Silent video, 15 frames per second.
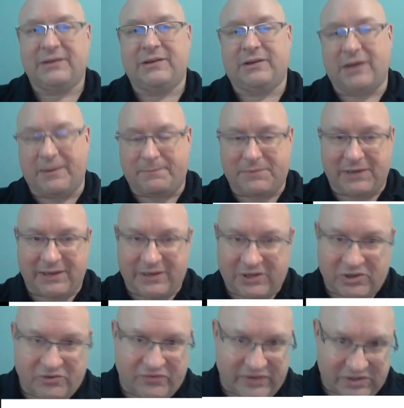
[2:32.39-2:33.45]
updating
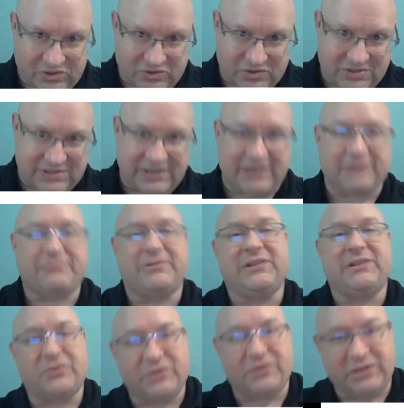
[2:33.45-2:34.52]
your feature set,
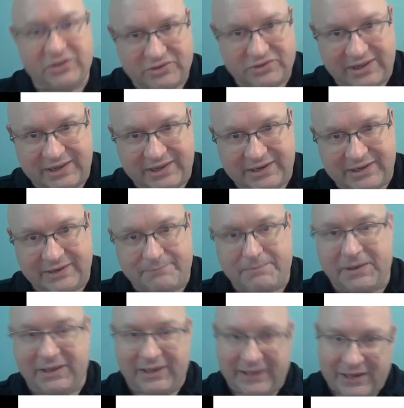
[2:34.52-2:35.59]
reloading your data,
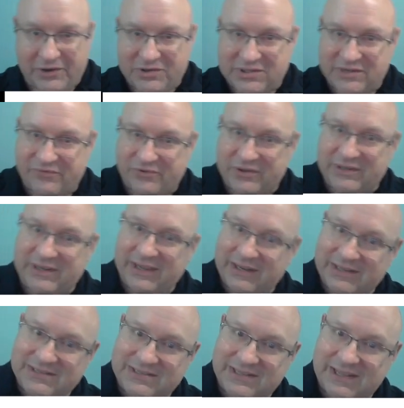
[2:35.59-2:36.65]
picking out different
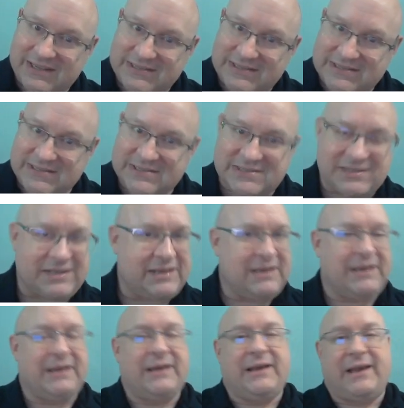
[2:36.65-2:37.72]
data slices.
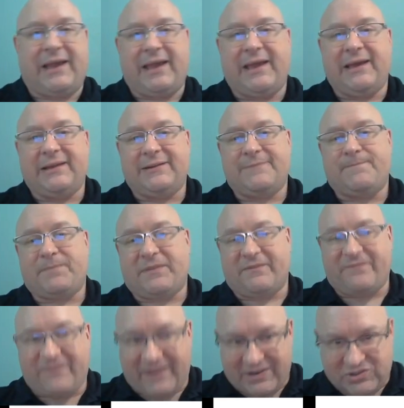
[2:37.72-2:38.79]
And the
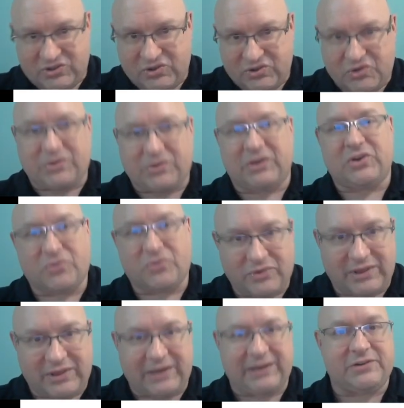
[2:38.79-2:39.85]
faster you can go
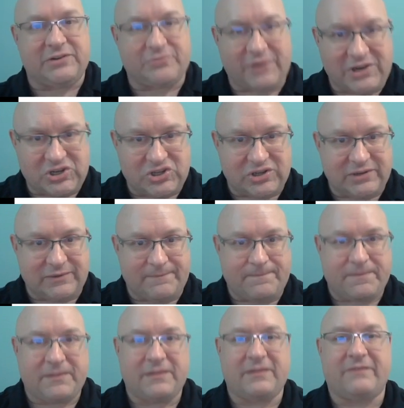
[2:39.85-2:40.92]
through that iteration,
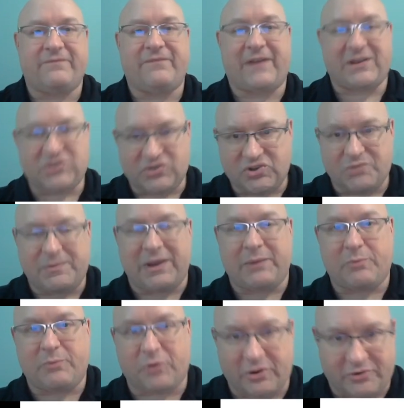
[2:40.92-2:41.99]
the faster you
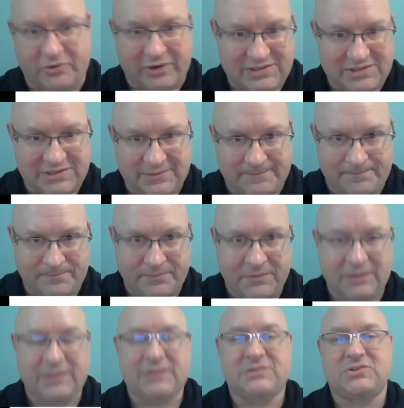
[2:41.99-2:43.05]
make progress.
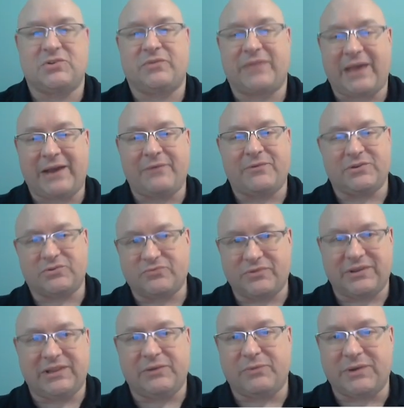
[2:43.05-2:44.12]
So that was
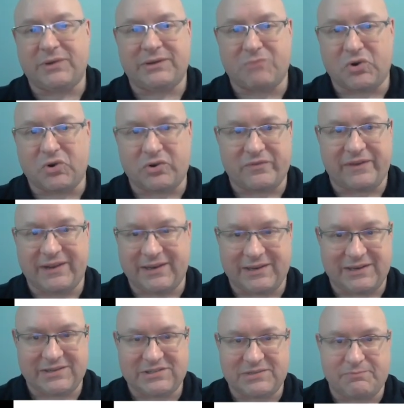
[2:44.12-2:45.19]
really what
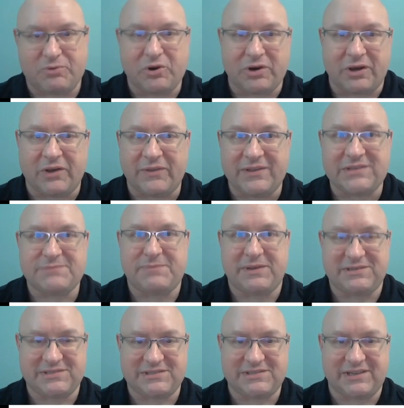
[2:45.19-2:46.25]
motivated us to put all these
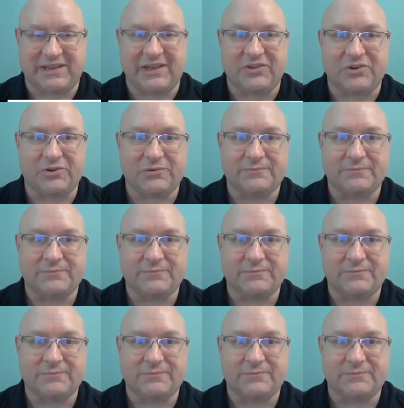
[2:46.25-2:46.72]
pieces together.